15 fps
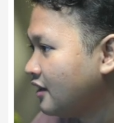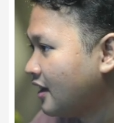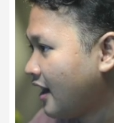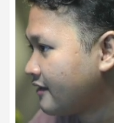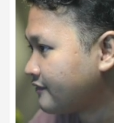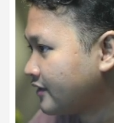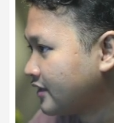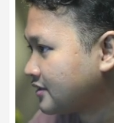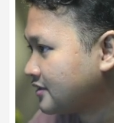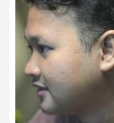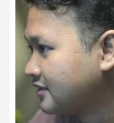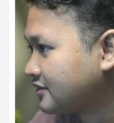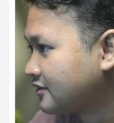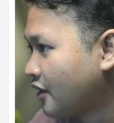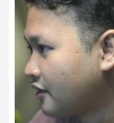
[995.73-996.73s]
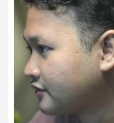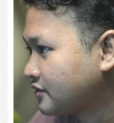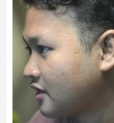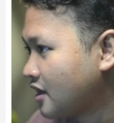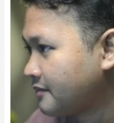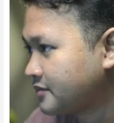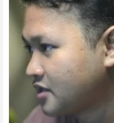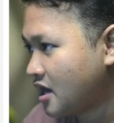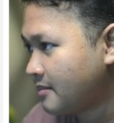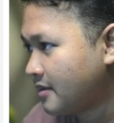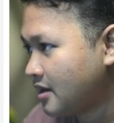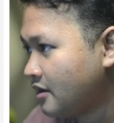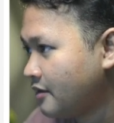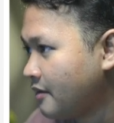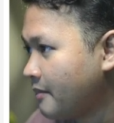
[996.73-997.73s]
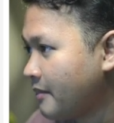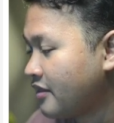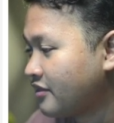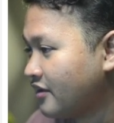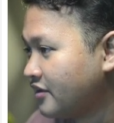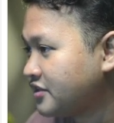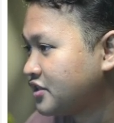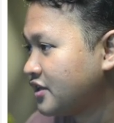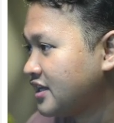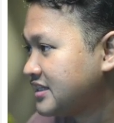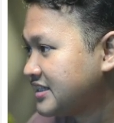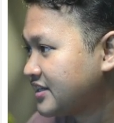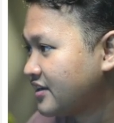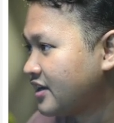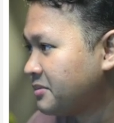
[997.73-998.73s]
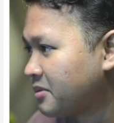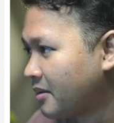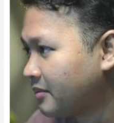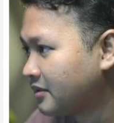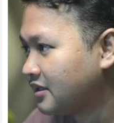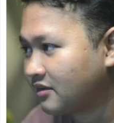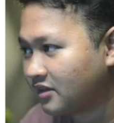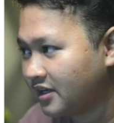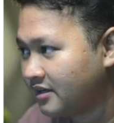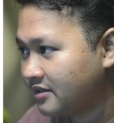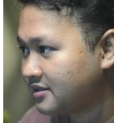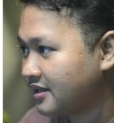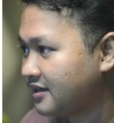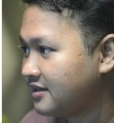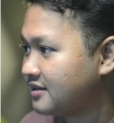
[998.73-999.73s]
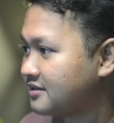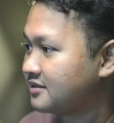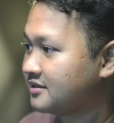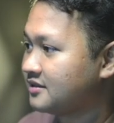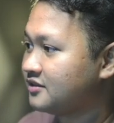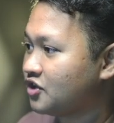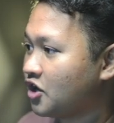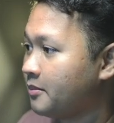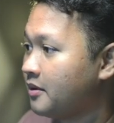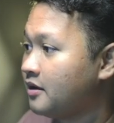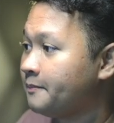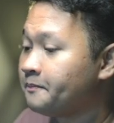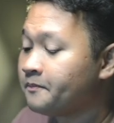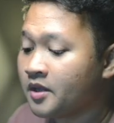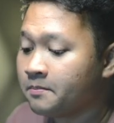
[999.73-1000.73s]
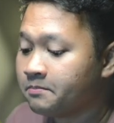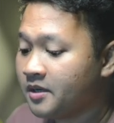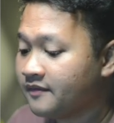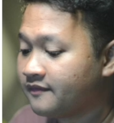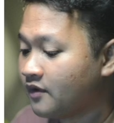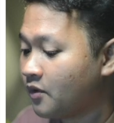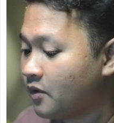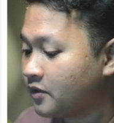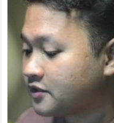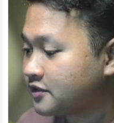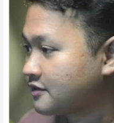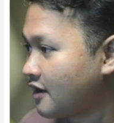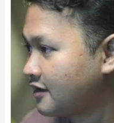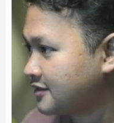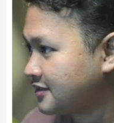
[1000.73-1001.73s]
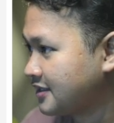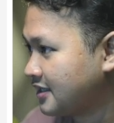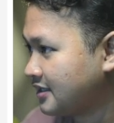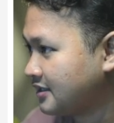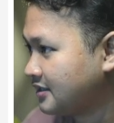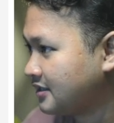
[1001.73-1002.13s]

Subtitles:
I fixed the start elapsed timer method to ensure it properly clears any existing timer before starting